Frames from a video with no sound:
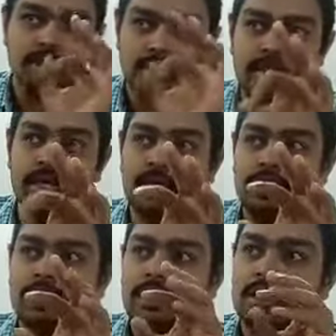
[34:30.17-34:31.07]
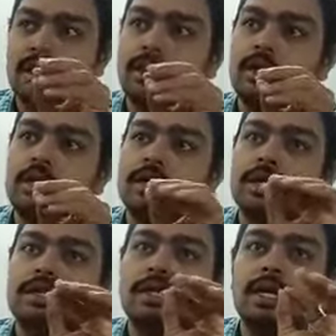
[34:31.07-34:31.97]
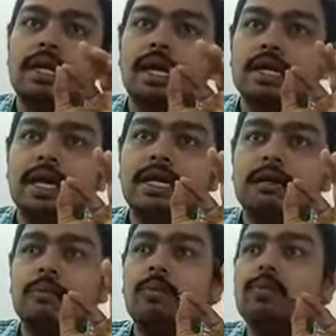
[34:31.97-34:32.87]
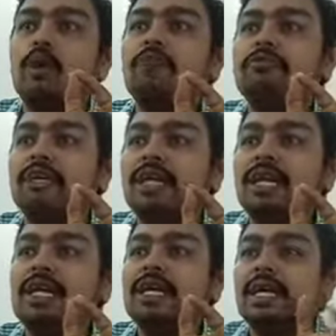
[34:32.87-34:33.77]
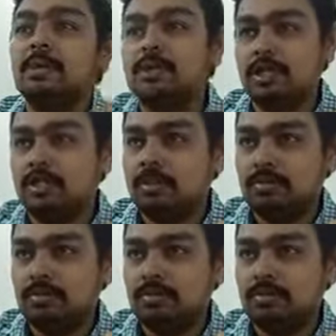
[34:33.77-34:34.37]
then they can get profit linked commission,